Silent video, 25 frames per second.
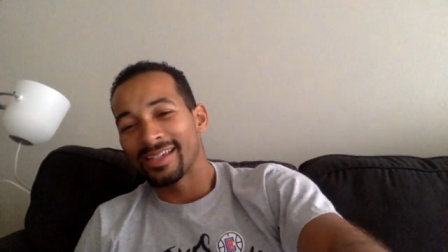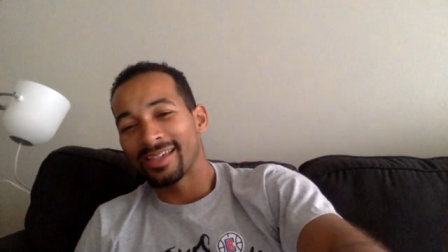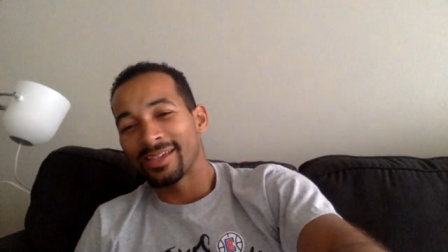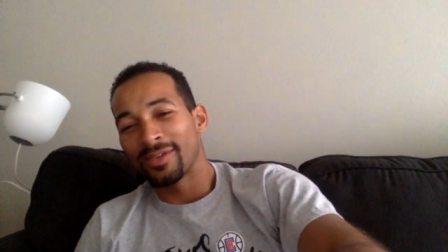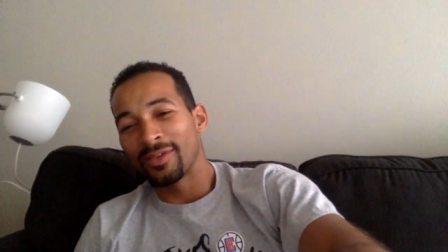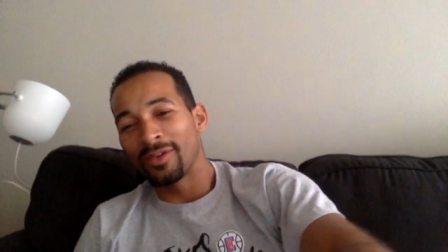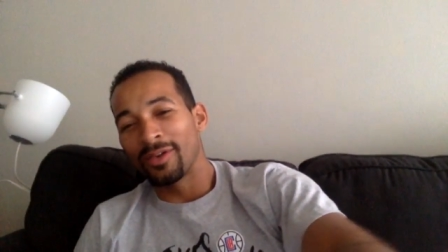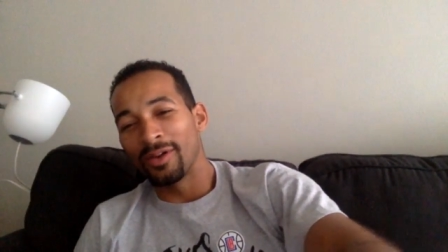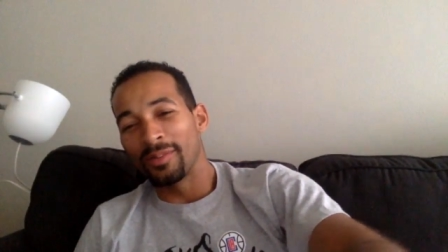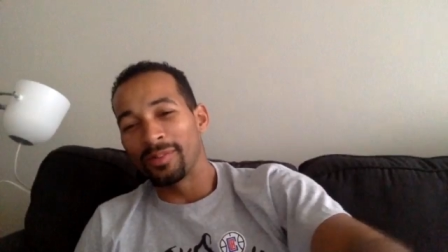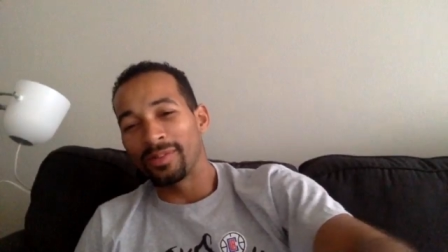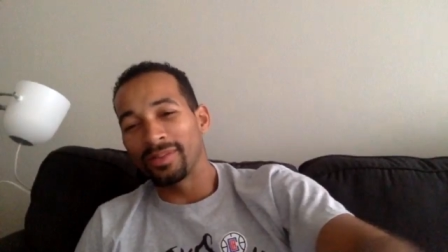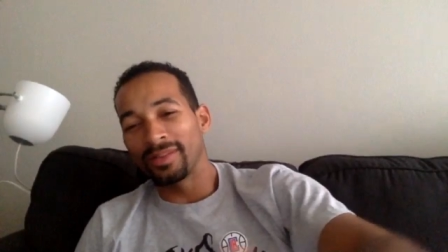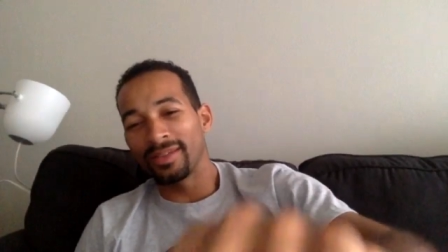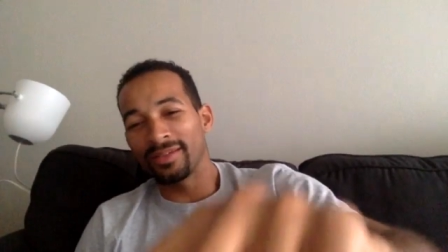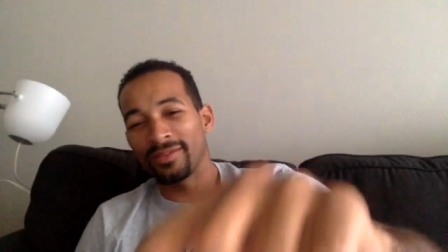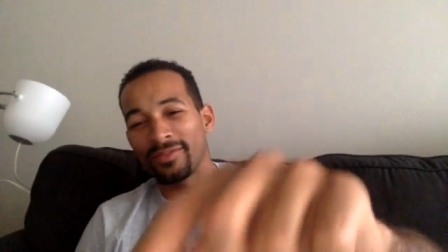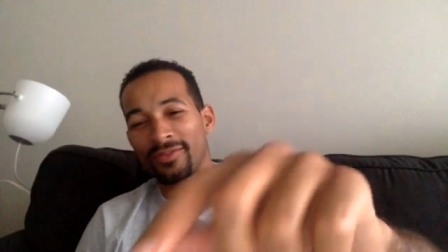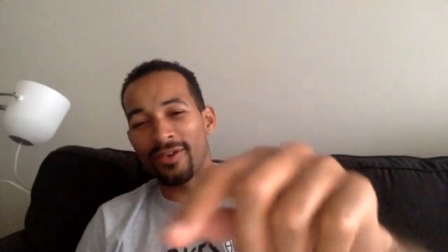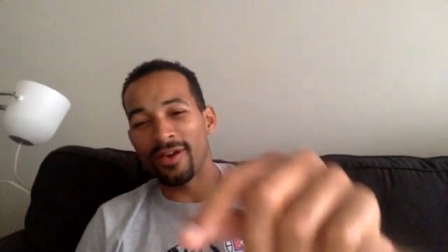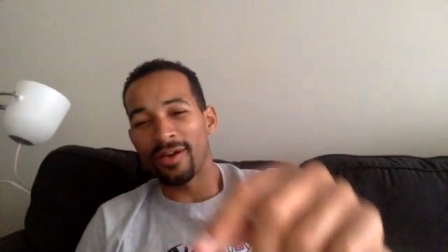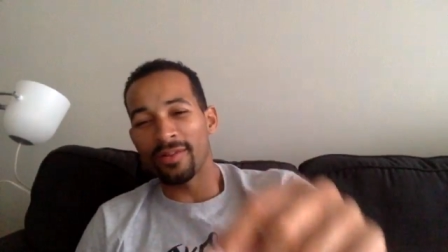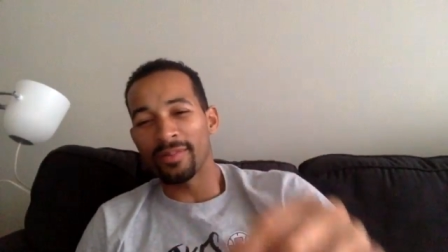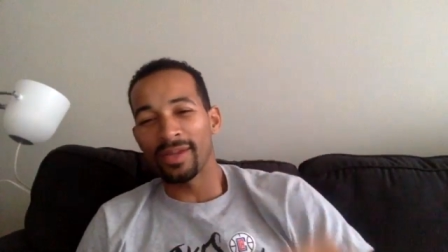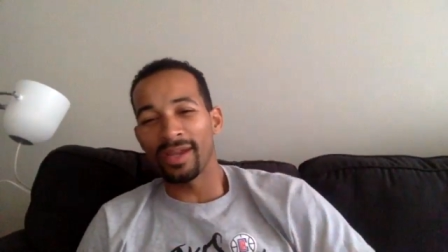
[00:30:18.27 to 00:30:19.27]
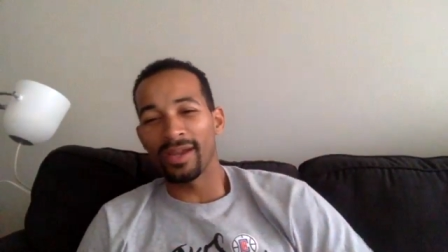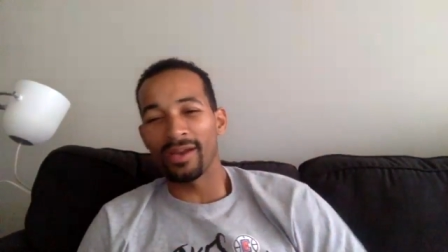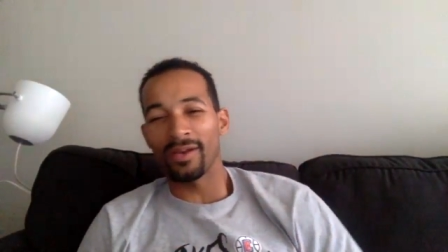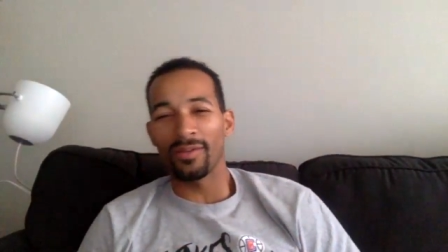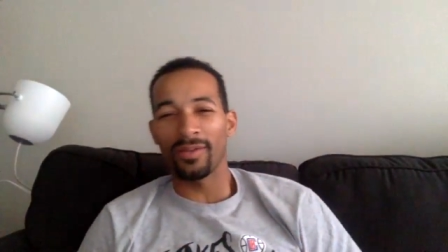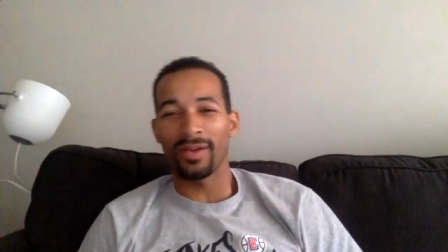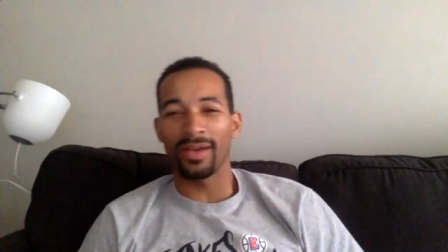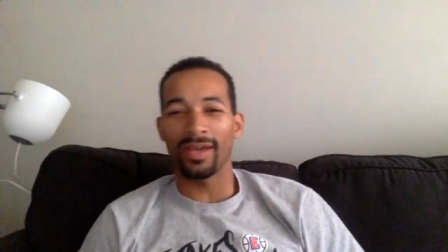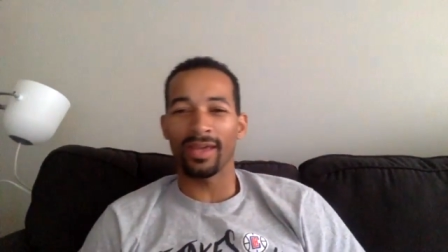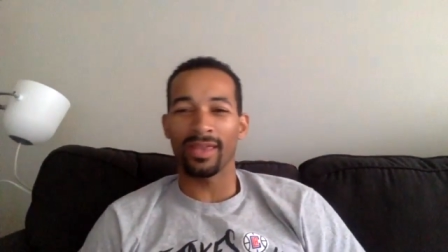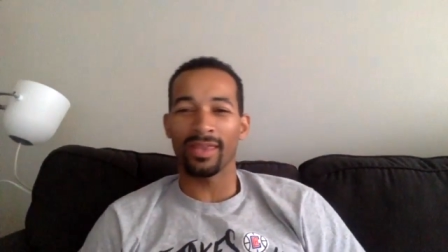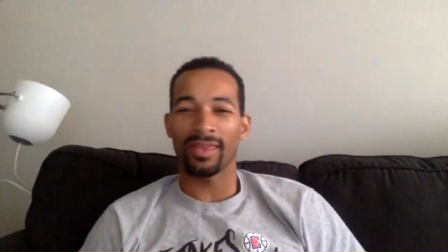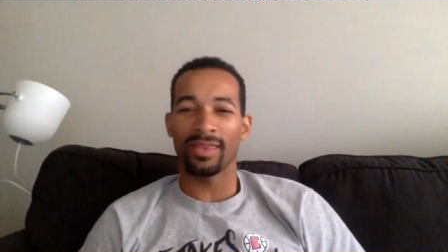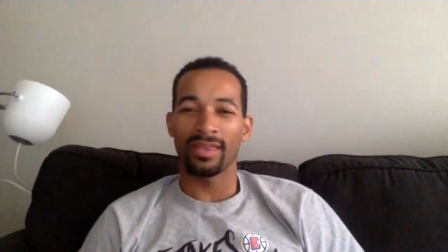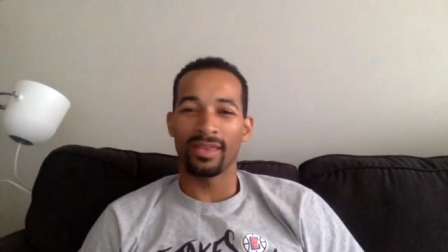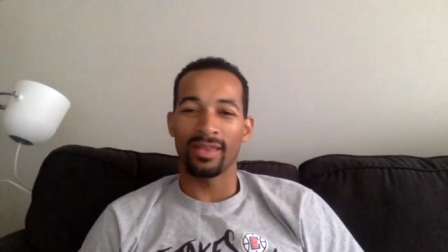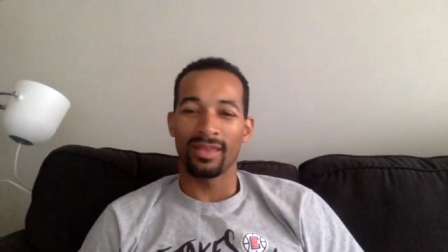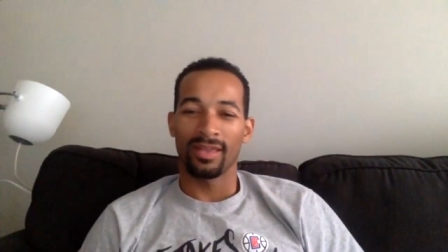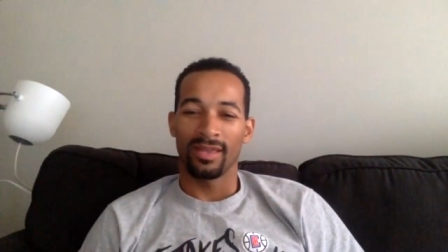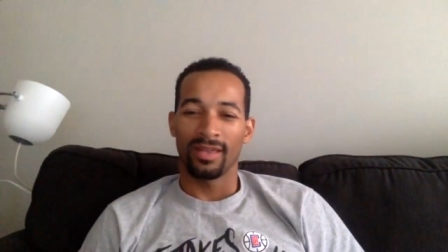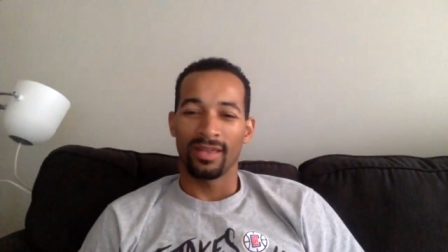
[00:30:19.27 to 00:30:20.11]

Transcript: You won't believe who I'm here with.